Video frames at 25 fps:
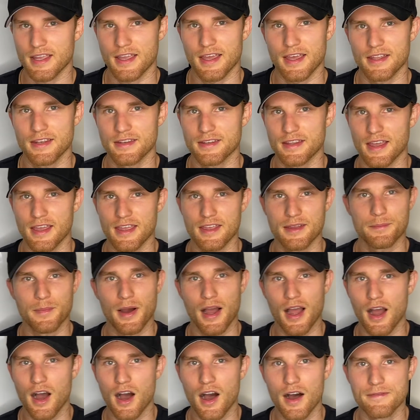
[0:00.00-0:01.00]
it in
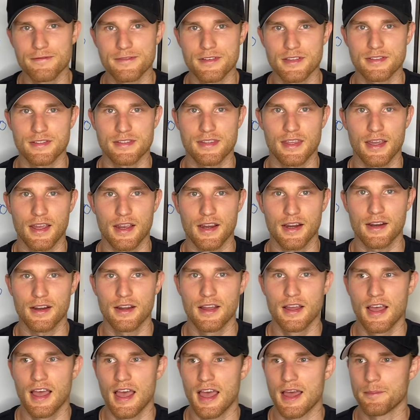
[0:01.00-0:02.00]
my office there
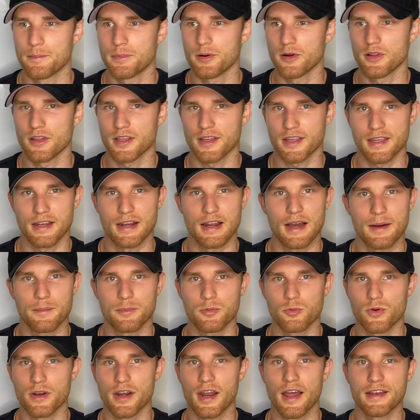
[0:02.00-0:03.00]
and pulling it up
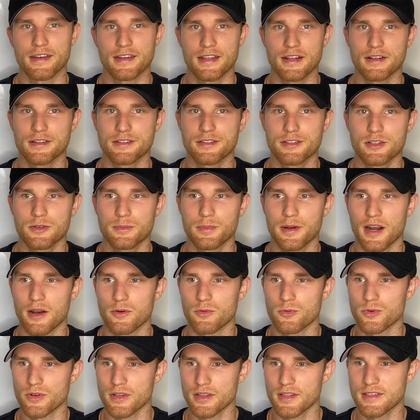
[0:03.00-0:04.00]
when I needed to, but I
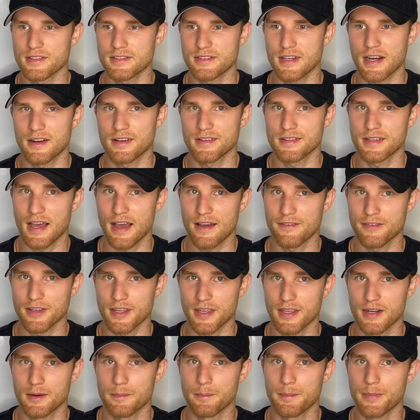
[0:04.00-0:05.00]
really started diving
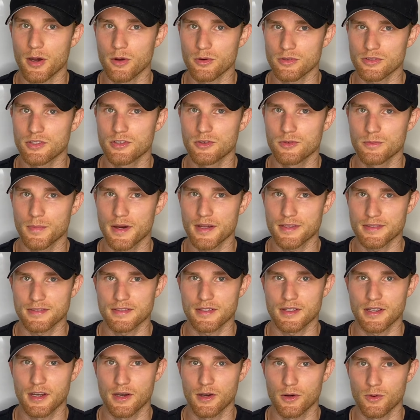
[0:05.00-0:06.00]
in about 2 months
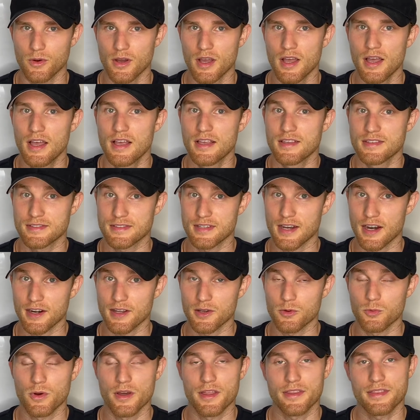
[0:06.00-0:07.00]
ago,
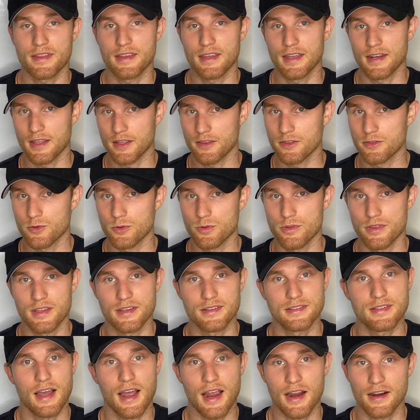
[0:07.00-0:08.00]
starting with getting through the
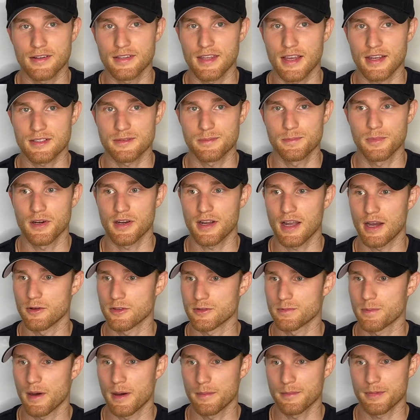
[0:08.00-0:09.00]
entire textbook. I was
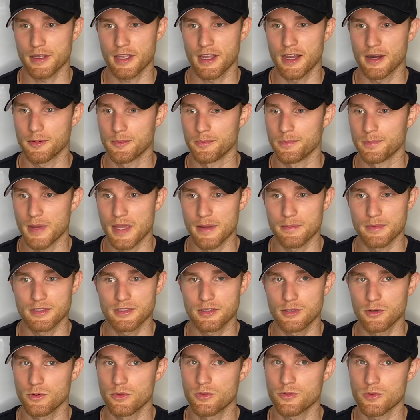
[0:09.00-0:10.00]
pumping out maybe
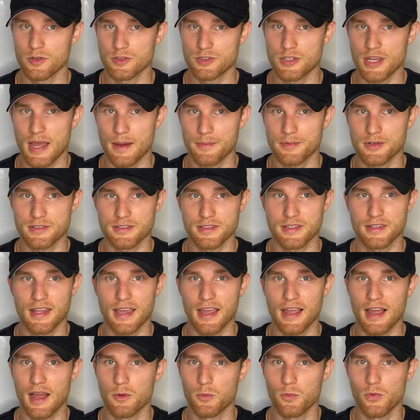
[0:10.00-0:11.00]
2-3 chapters a
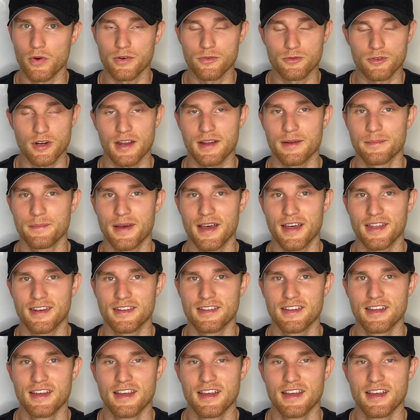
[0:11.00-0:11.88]
day. I wouldn't recommend